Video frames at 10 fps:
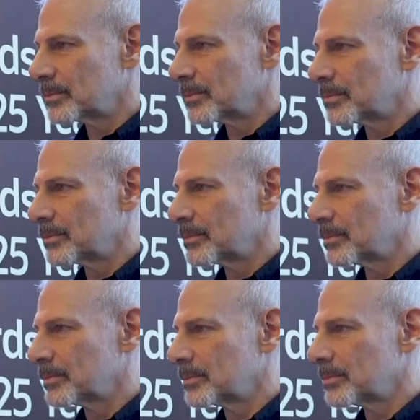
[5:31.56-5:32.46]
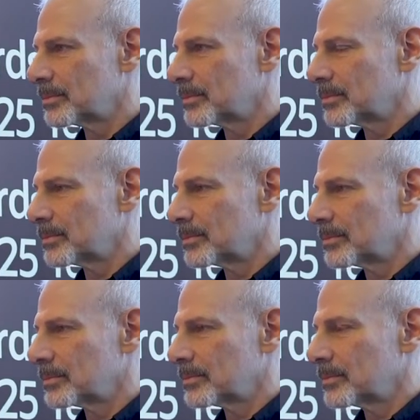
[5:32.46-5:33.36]

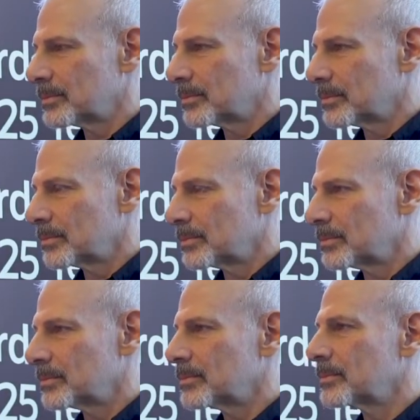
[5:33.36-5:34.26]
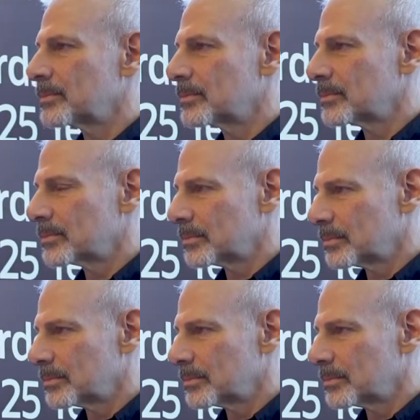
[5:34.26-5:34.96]
The person shown says nothing.